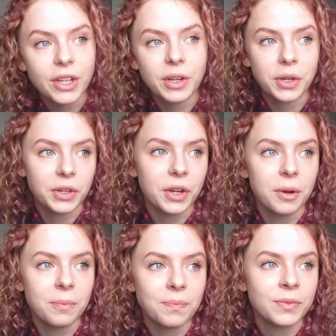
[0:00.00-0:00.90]
and
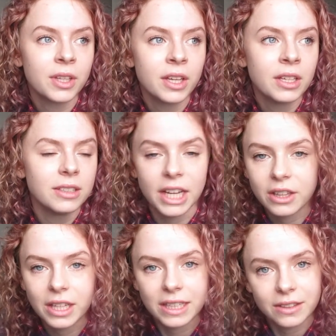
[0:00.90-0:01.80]
um,
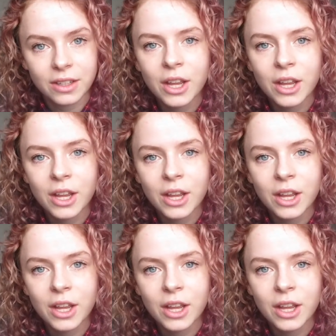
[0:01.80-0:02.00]
dead things.